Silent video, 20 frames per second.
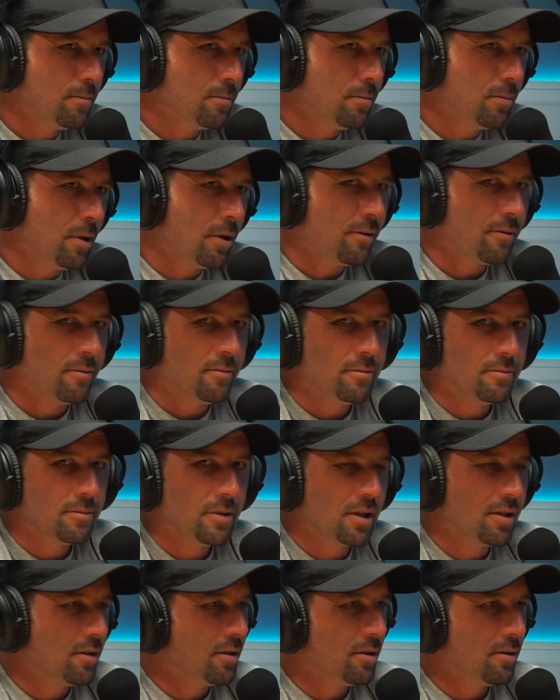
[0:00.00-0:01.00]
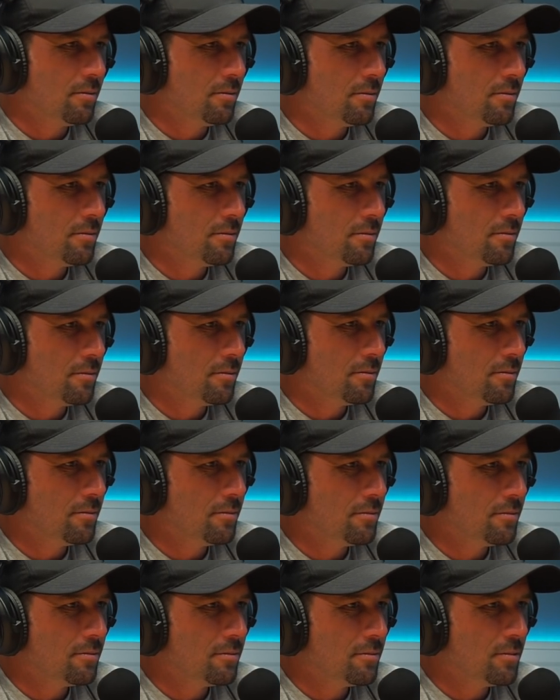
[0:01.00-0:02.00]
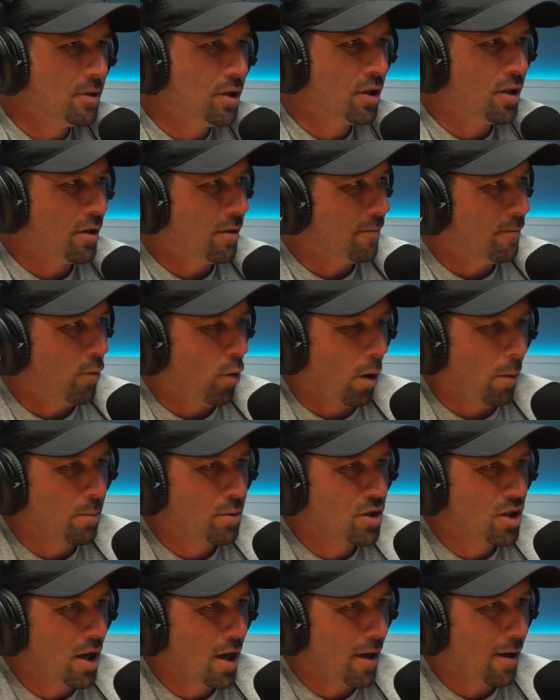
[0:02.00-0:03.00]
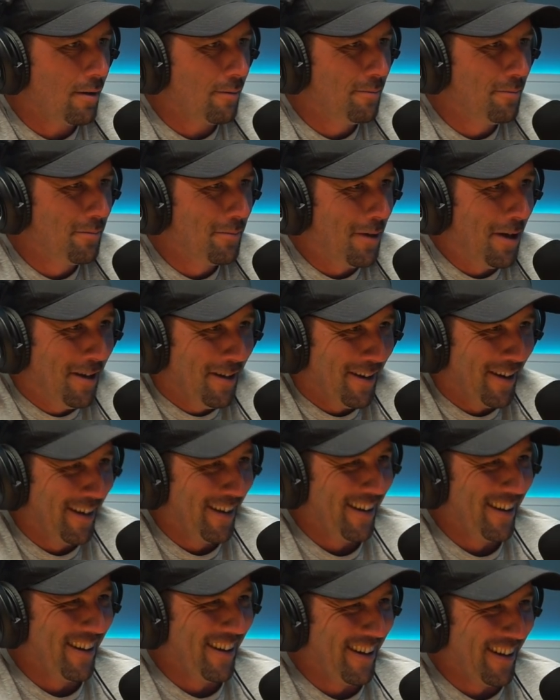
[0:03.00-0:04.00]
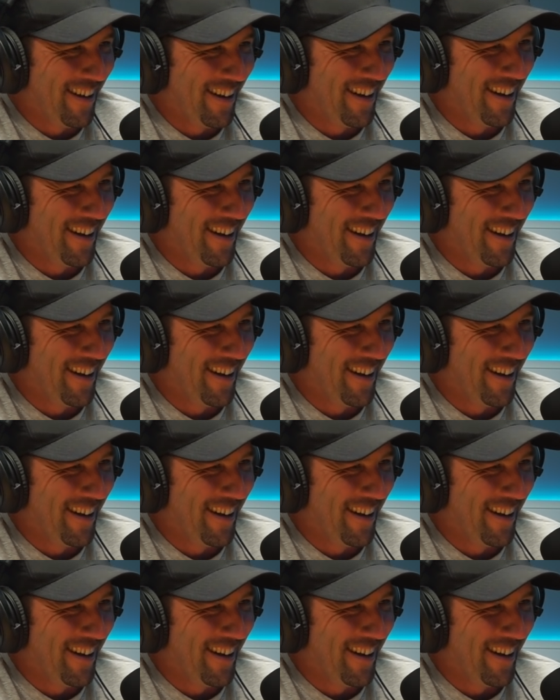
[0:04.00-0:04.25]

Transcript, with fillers: Well, you could, you could rob shit. Okay,